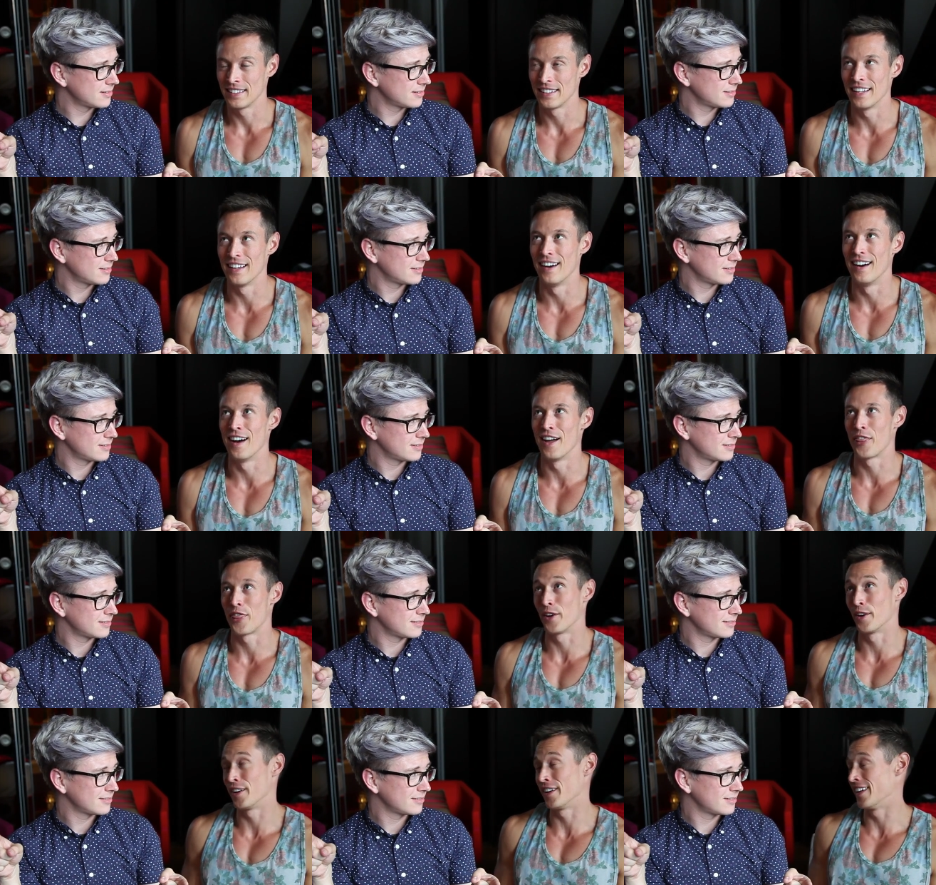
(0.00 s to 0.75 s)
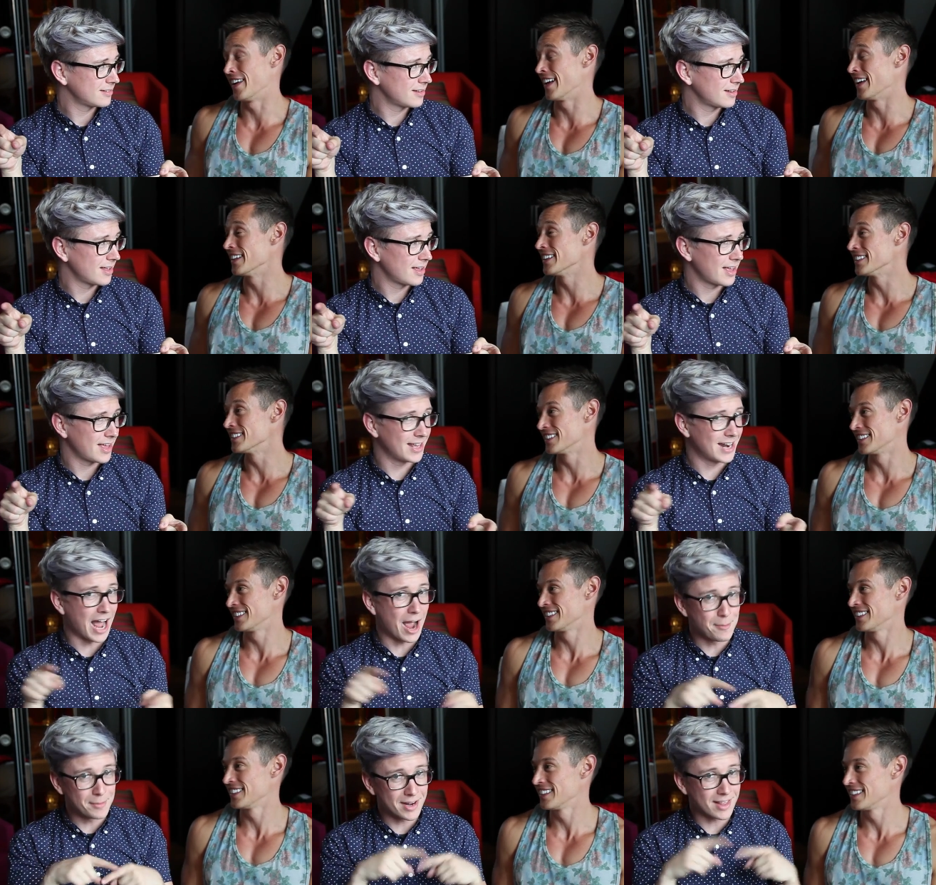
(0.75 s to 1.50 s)
Speaker 1: Uh, 30 days.
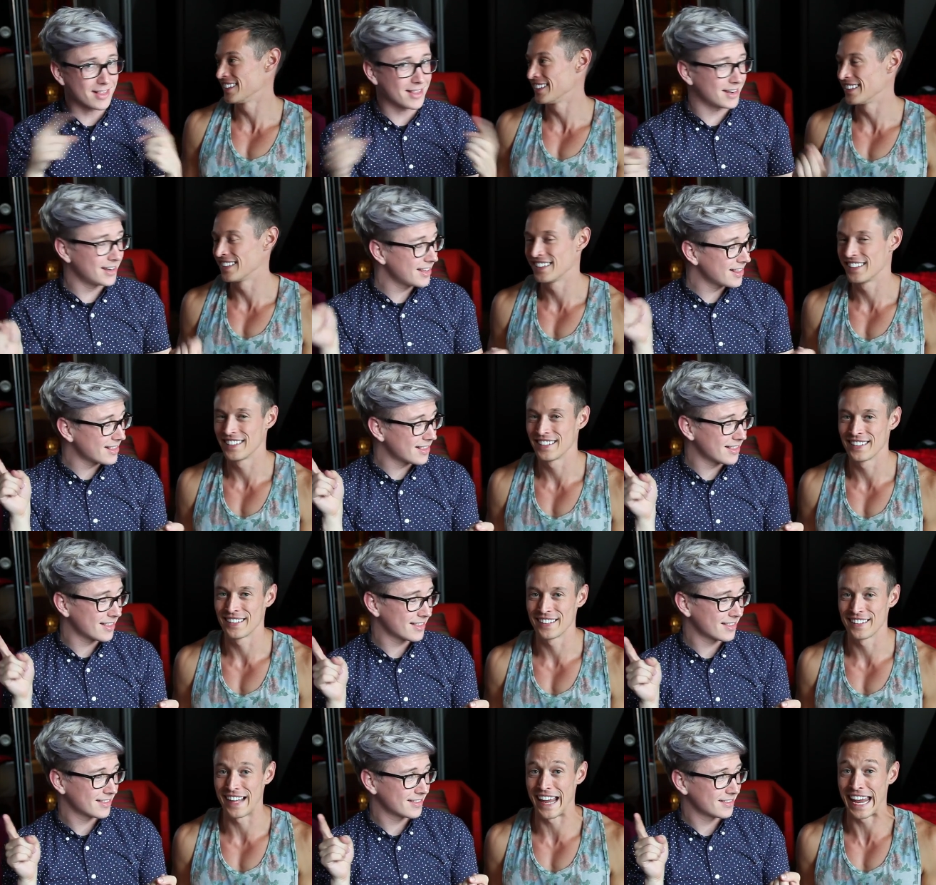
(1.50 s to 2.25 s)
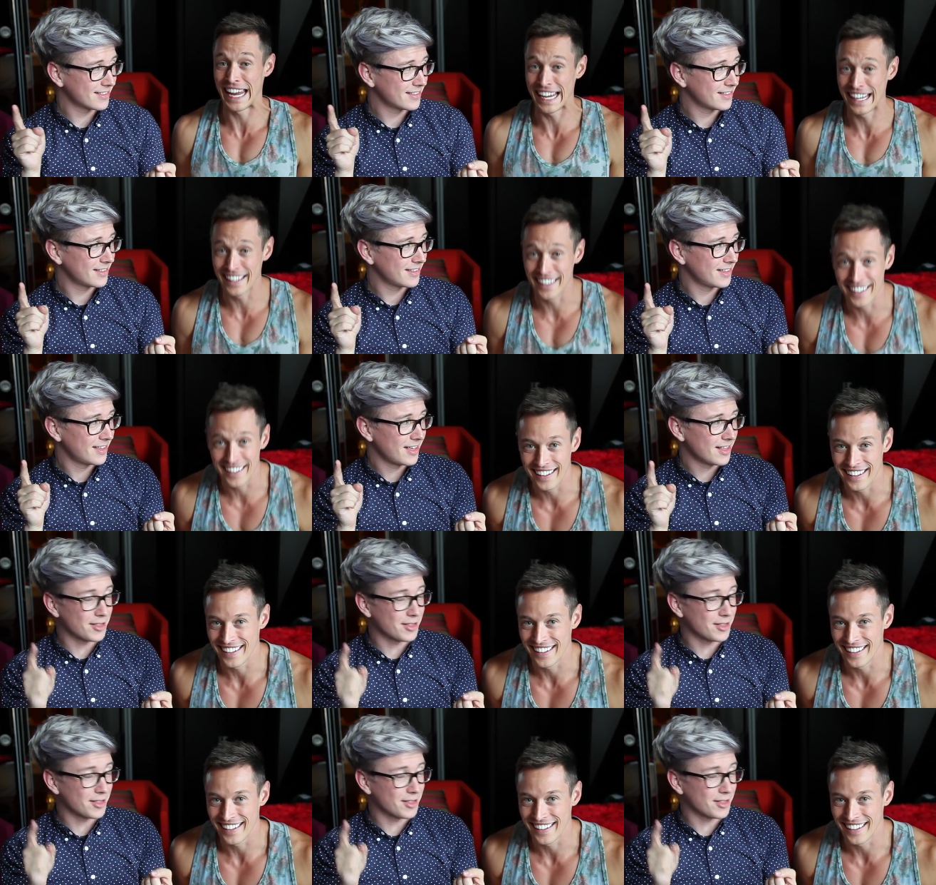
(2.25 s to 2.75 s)
In how many cities? Eight.